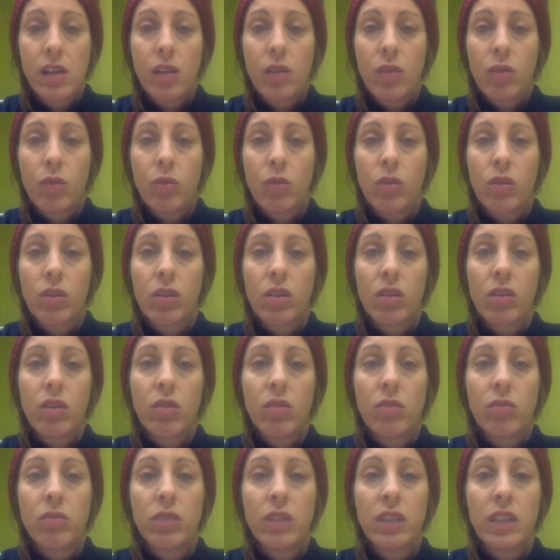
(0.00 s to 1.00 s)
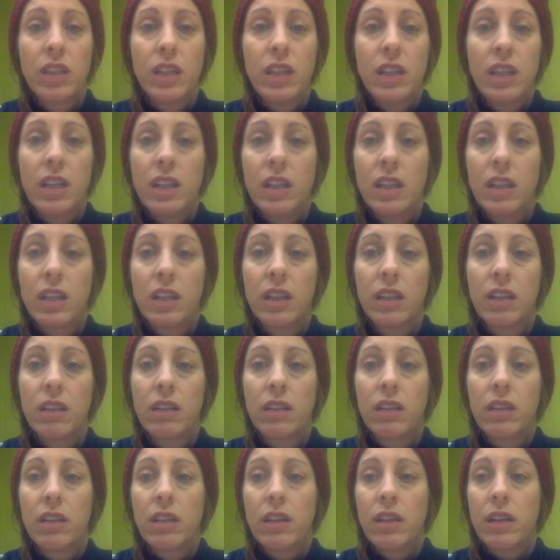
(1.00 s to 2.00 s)
or only eating
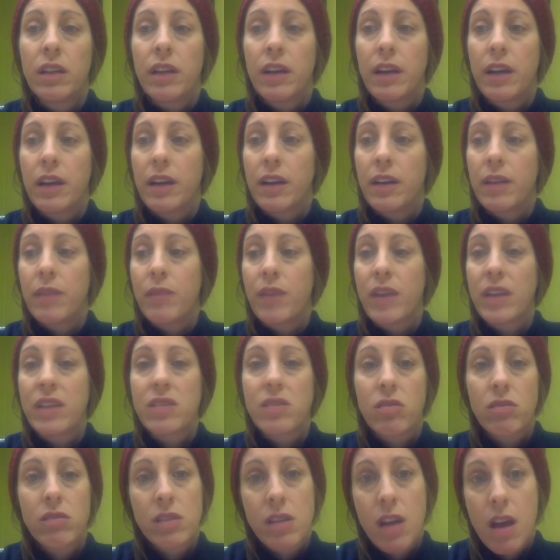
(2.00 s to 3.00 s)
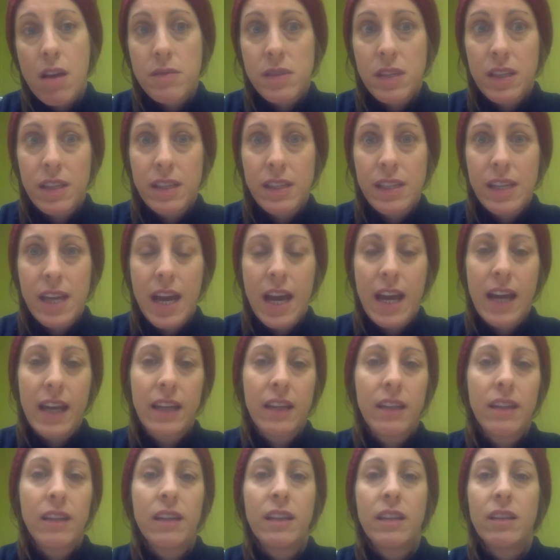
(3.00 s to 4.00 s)
at certain times of the
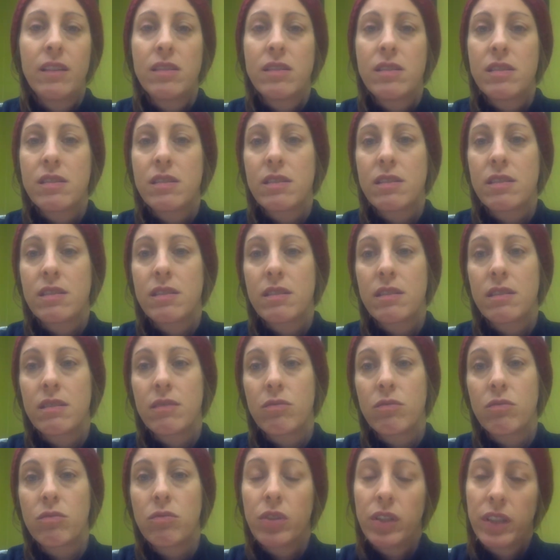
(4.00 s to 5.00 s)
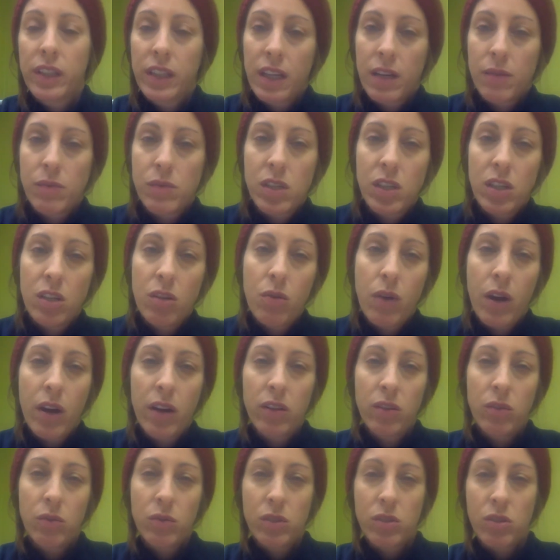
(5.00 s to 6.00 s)
day. It's really up to you how
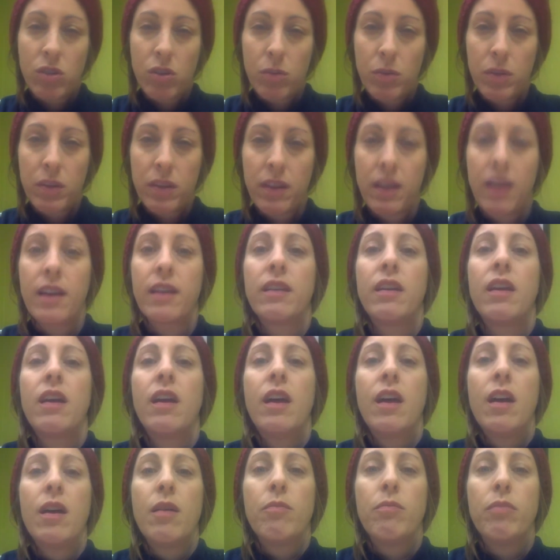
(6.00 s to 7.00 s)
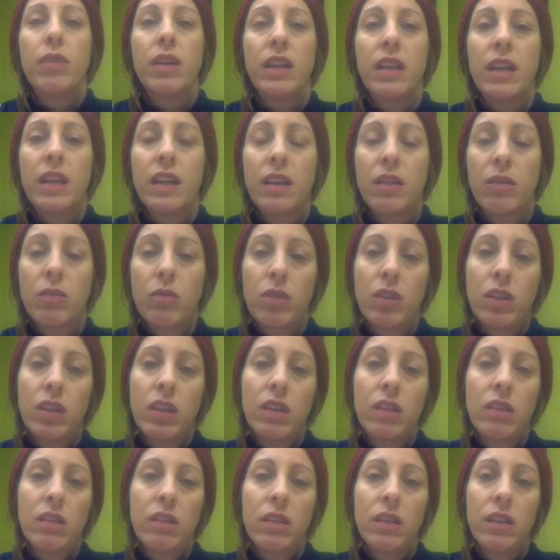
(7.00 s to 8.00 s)
you interpret that, but getting really
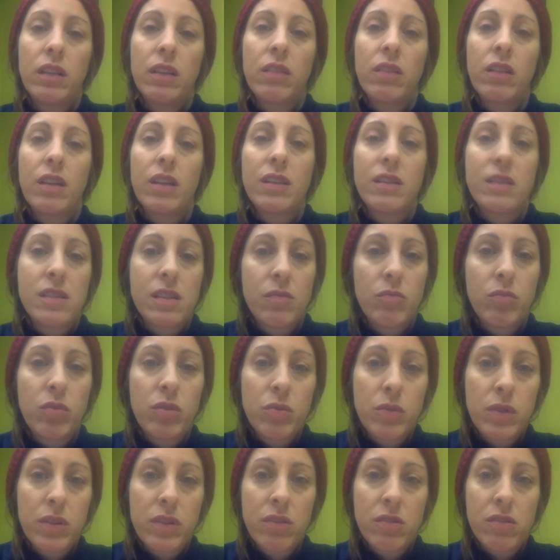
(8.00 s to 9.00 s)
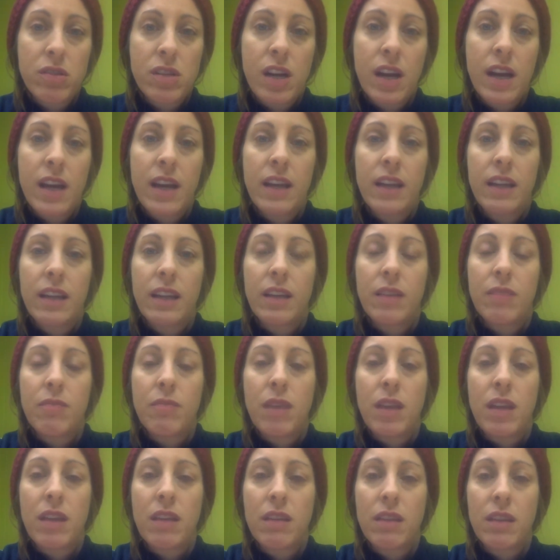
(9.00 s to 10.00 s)
clear and simple with your diet can
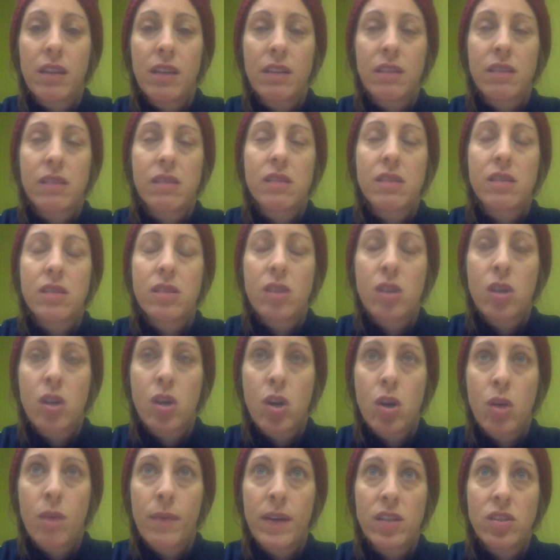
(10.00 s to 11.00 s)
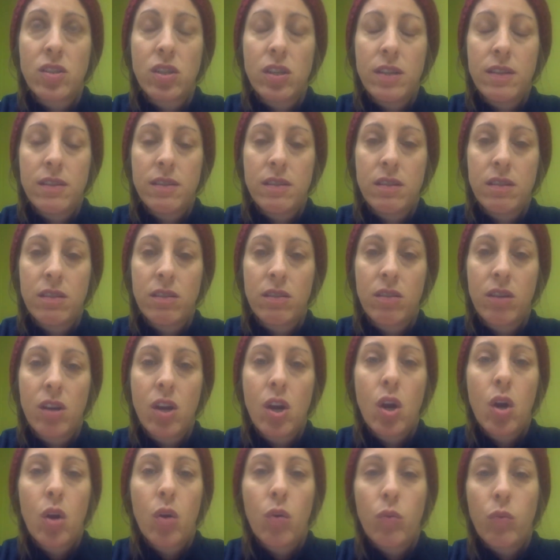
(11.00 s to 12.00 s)
make things so much easier
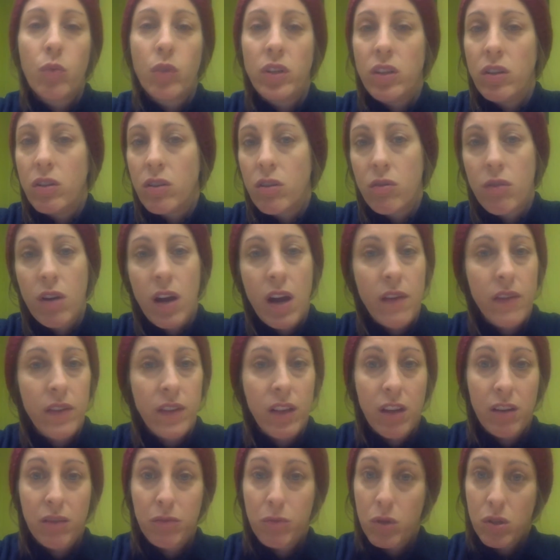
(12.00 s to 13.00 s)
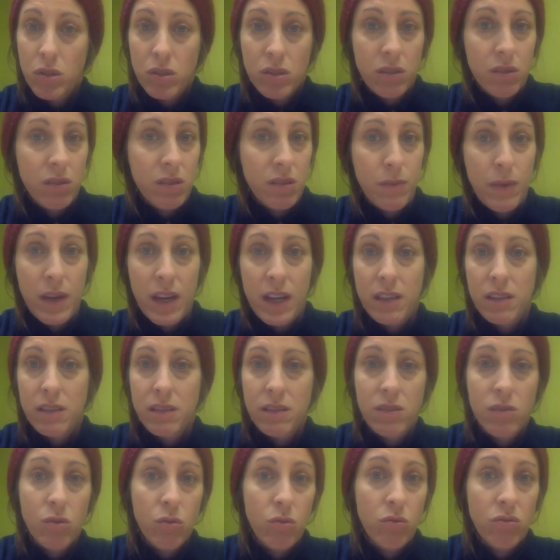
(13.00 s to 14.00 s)
when you don't have a lot of personal
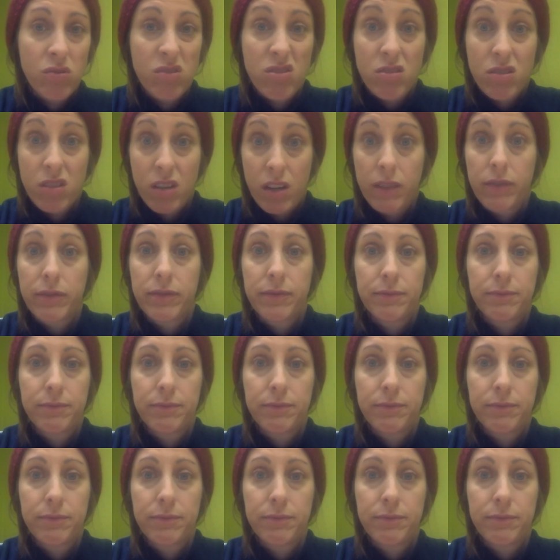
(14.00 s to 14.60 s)
space to hold your stuff.